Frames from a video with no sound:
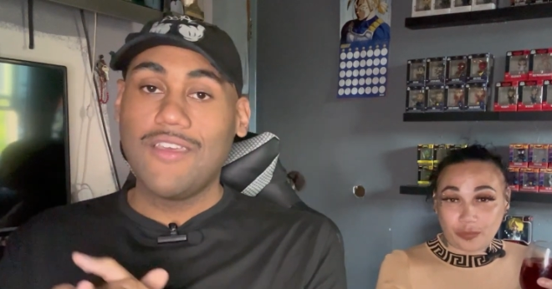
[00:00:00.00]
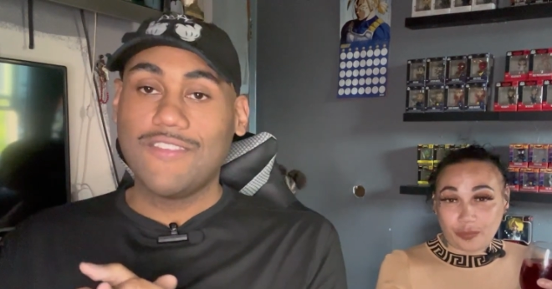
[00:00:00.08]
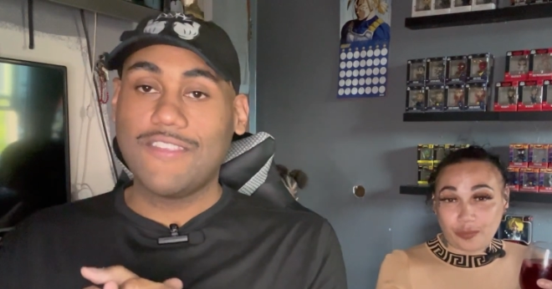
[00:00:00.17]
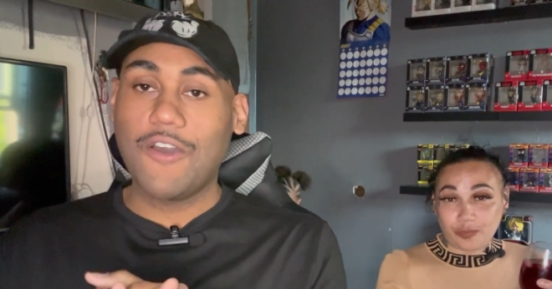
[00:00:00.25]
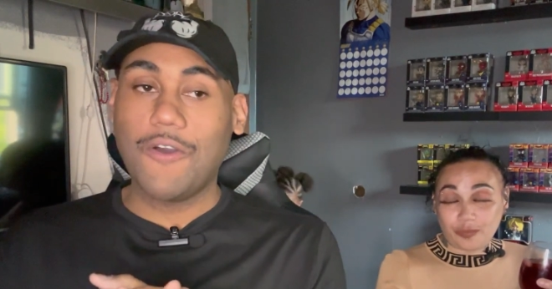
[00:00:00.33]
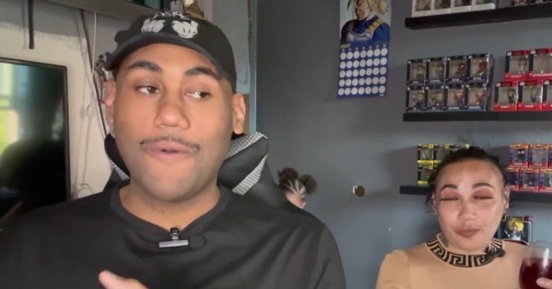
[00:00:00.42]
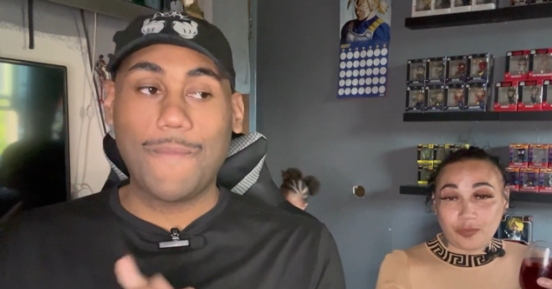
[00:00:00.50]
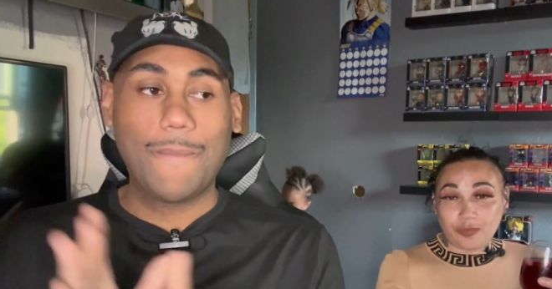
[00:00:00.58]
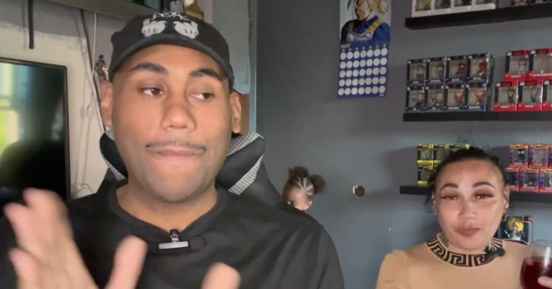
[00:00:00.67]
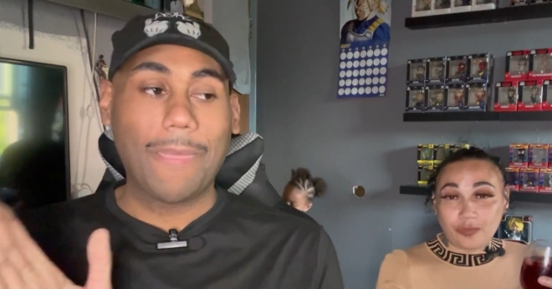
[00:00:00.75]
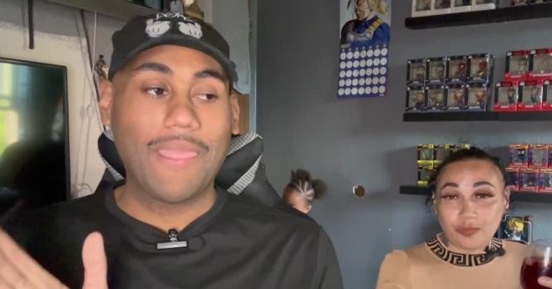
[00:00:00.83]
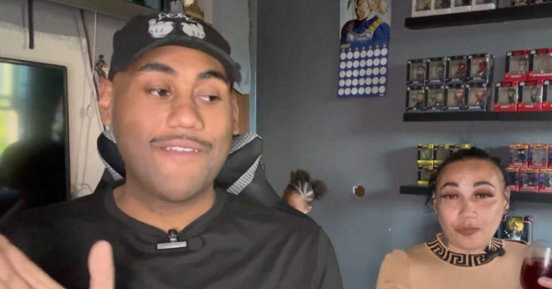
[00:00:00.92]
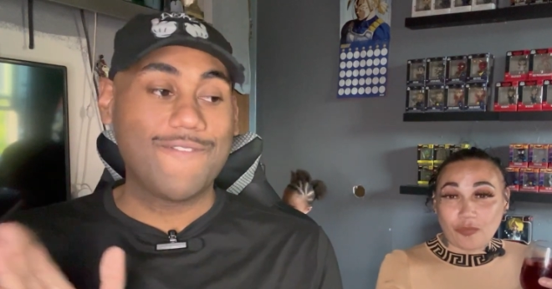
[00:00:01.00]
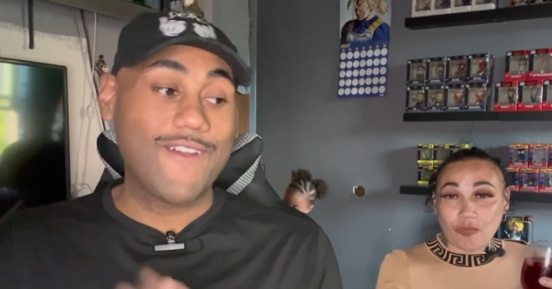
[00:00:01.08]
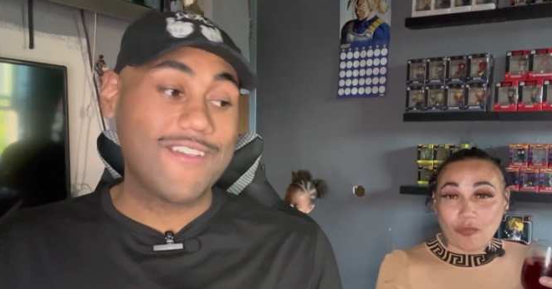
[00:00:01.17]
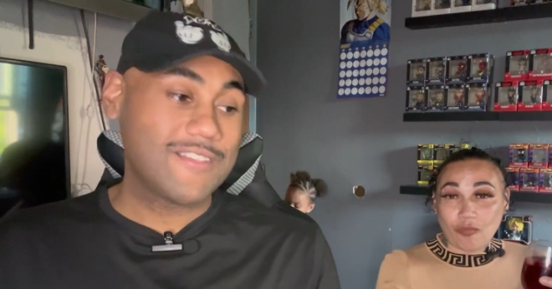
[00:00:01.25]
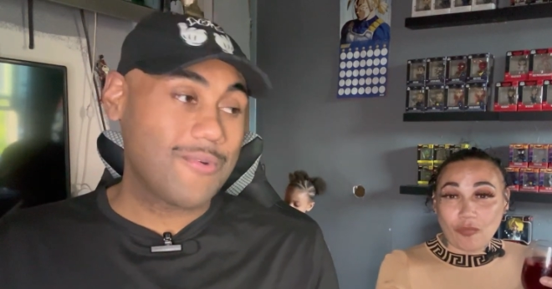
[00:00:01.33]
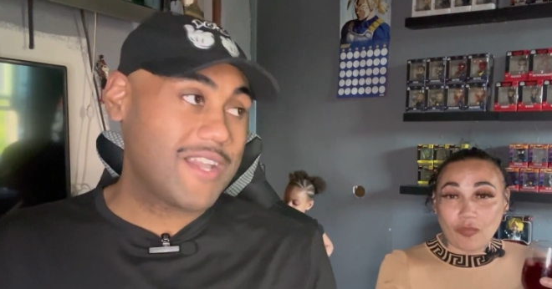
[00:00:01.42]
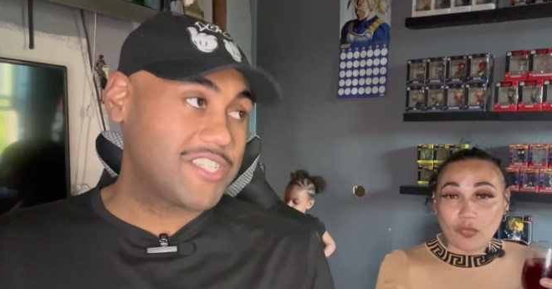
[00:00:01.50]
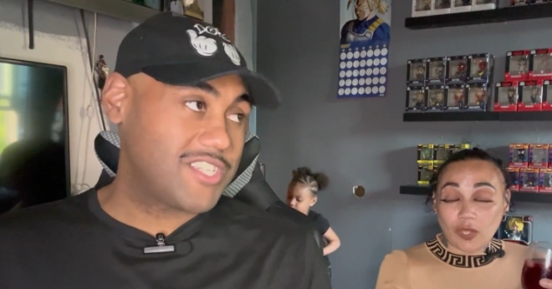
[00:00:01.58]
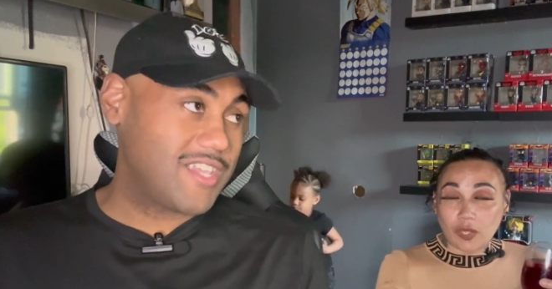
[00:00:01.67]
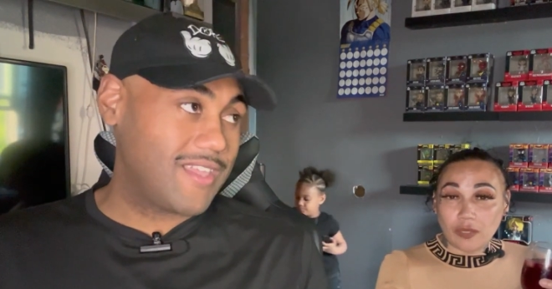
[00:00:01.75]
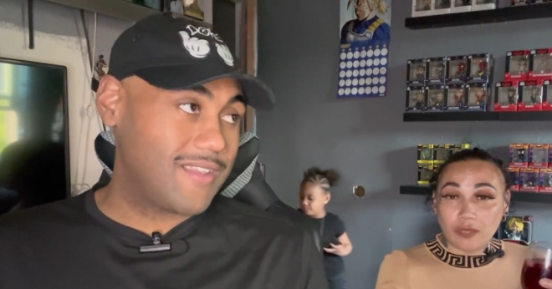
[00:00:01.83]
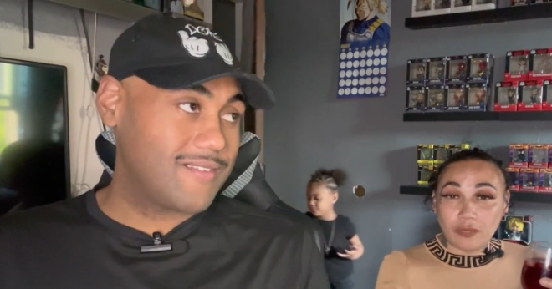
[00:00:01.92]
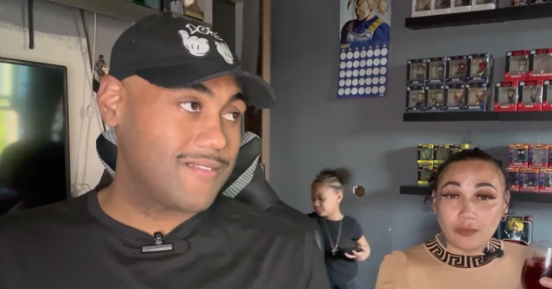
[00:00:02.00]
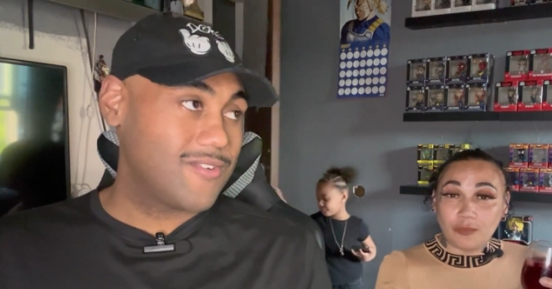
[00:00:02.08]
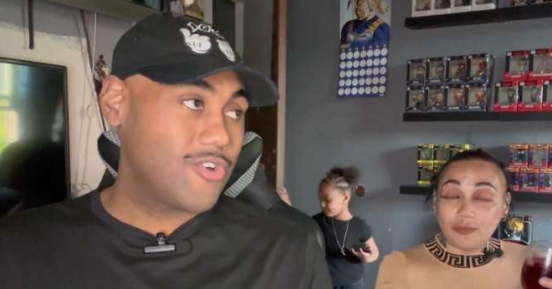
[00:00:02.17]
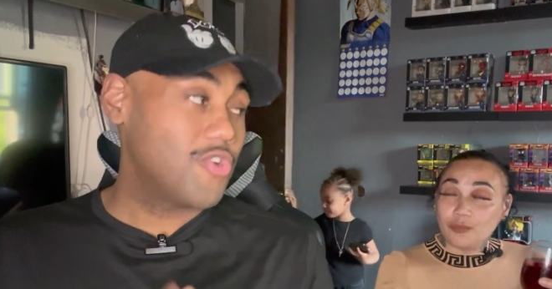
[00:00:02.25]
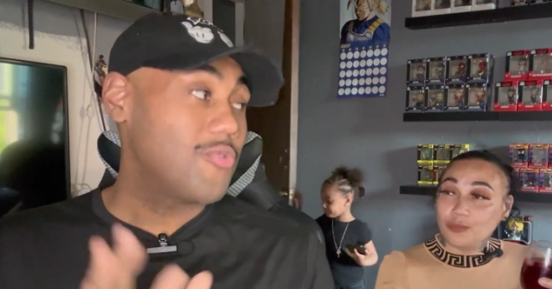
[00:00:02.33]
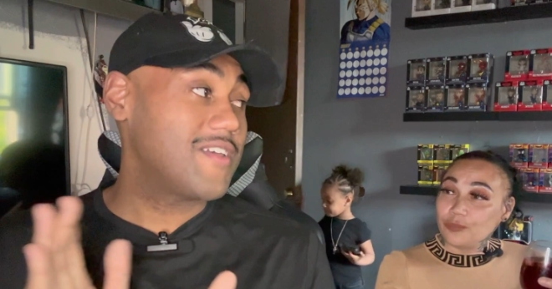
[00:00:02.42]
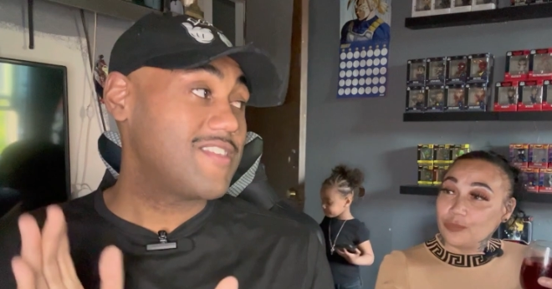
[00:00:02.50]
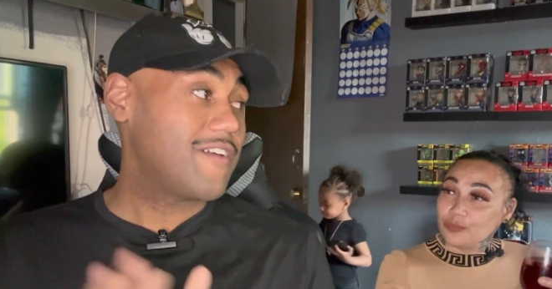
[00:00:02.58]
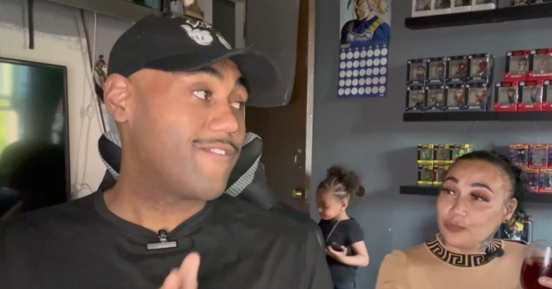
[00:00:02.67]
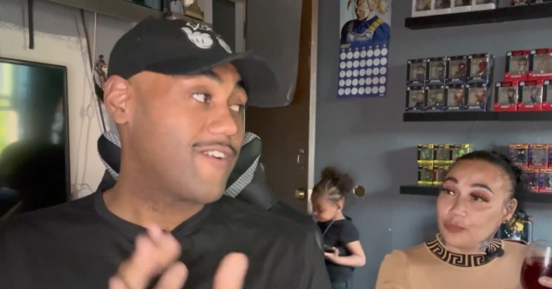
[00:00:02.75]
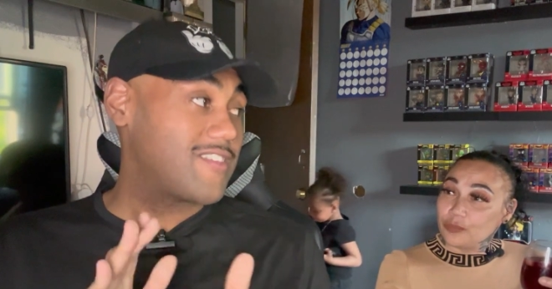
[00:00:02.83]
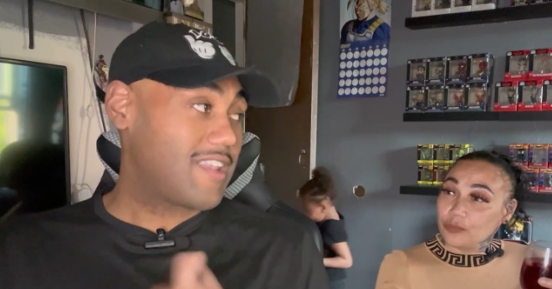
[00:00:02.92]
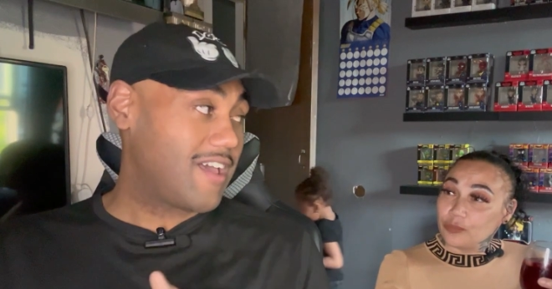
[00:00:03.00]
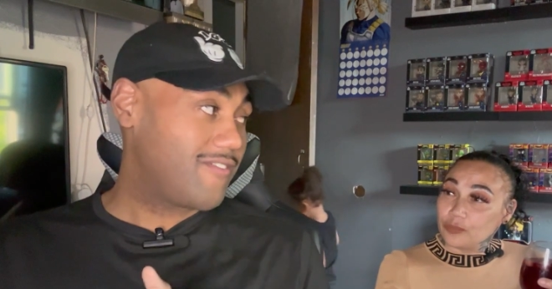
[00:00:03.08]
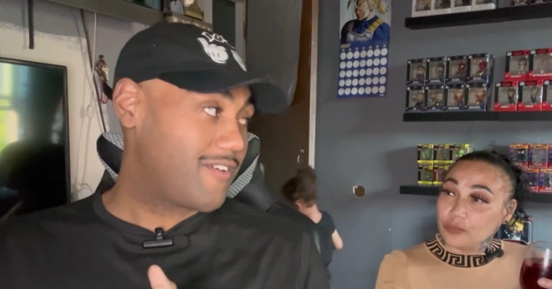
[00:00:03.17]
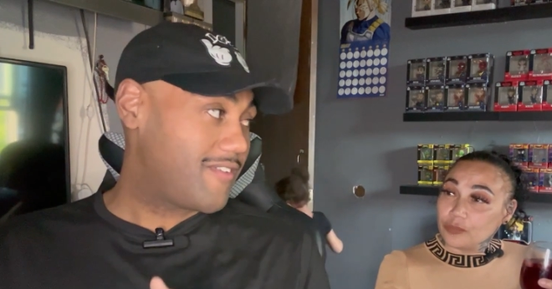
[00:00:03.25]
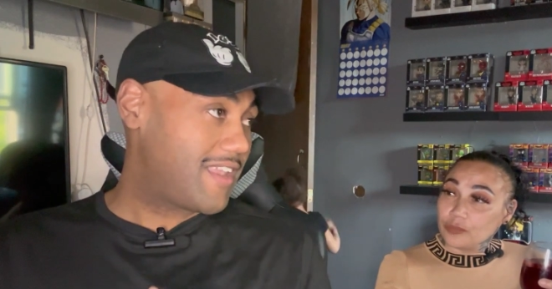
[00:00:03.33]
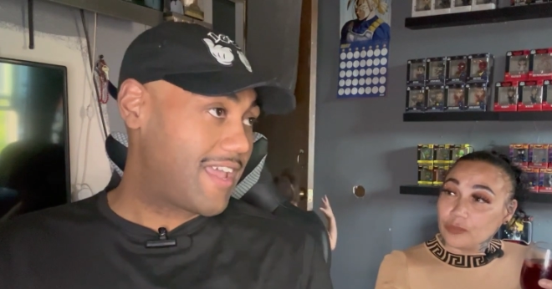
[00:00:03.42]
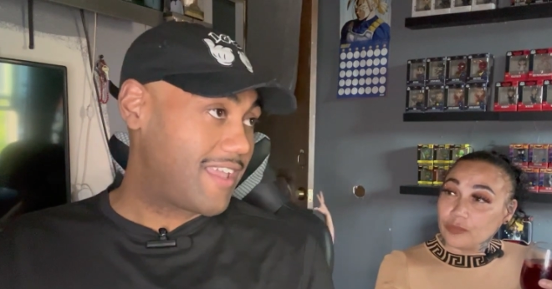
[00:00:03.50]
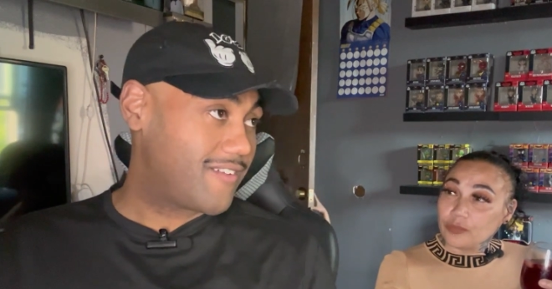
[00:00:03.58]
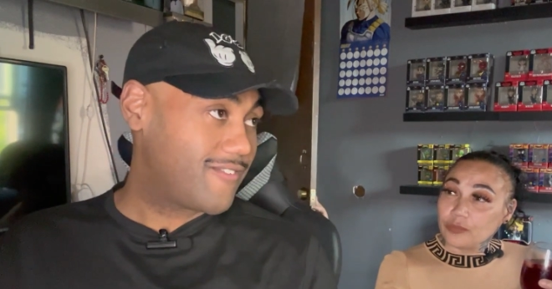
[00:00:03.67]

Speaker 1: So, first question: Who was your first love of your life?